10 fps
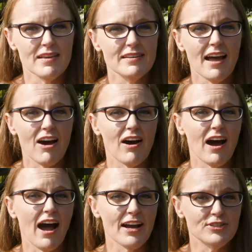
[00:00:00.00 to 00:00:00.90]

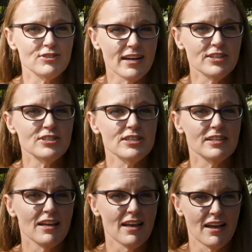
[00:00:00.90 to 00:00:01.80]
Now,
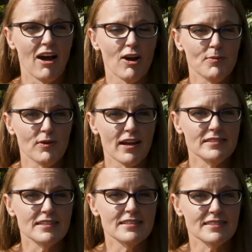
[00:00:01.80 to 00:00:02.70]
Hydrangea
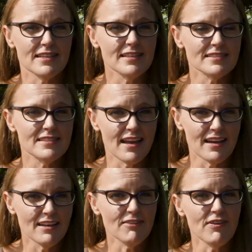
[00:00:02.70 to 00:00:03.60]
arborescens is
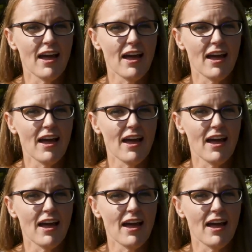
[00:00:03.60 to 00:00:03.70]
native.